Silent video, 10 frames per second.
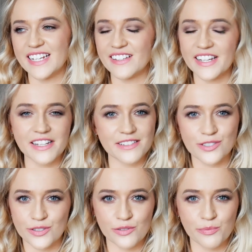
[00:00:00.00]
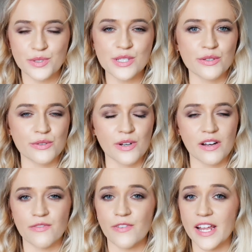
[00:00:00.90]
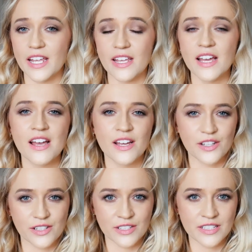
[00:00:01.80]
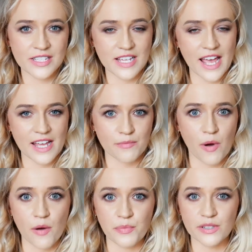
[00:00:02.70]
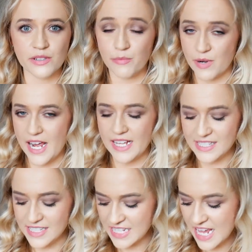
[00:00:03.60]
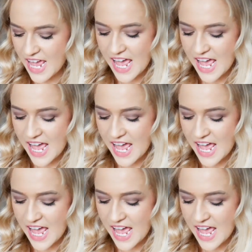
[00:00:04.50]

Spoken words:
like a dupe to a very good and popular brands,